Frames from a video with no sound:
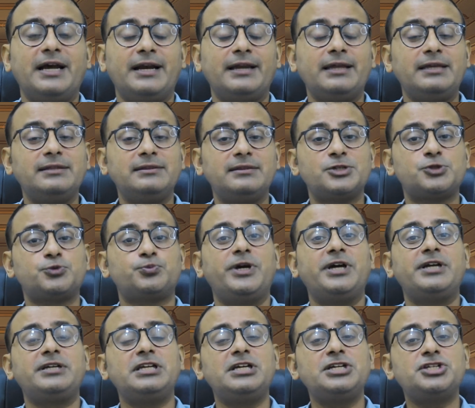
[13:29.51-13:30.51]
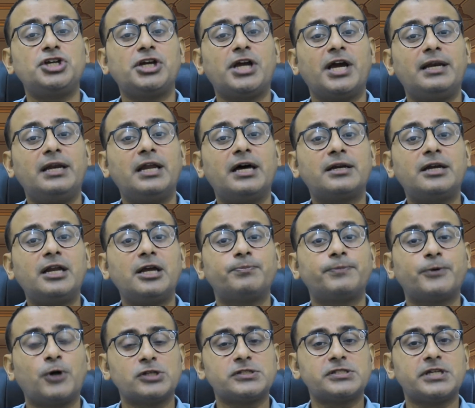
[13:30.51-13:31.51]
and in this way teaching and
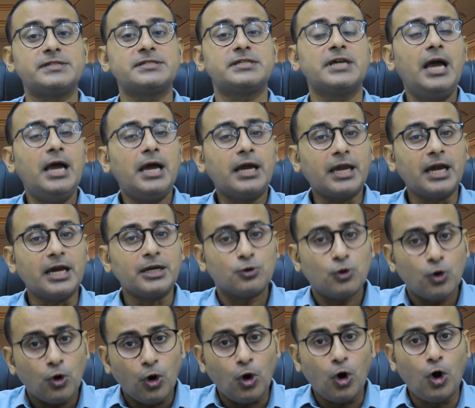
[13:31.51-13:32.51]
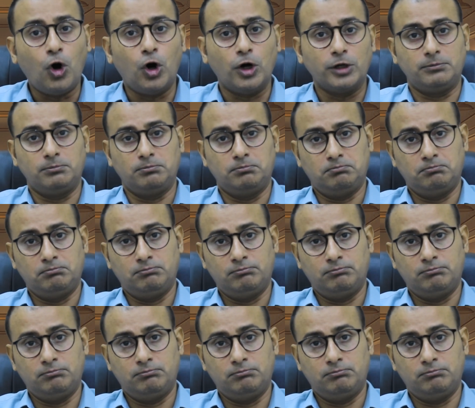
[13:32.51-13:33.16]
learning process can go on.